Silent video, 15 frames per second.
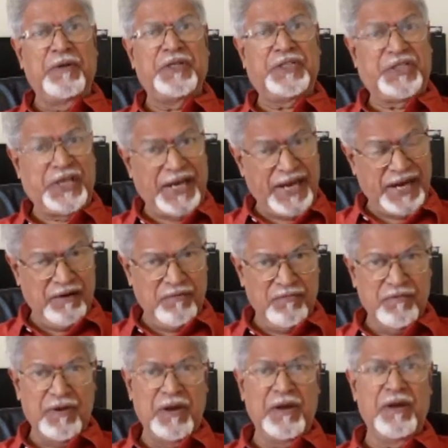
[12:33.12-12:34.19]
save
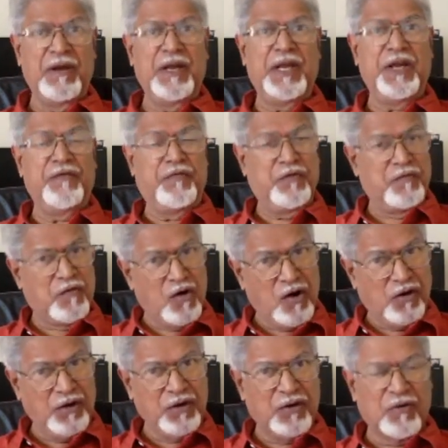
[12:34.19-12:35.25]
if you
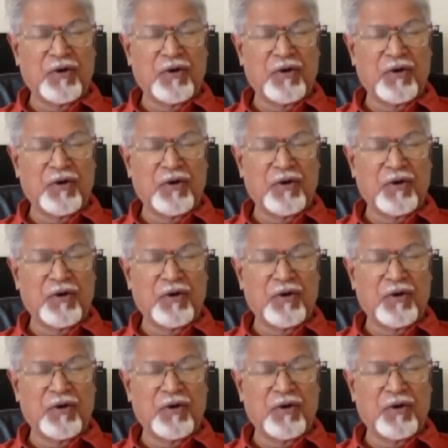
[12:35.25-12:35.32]
want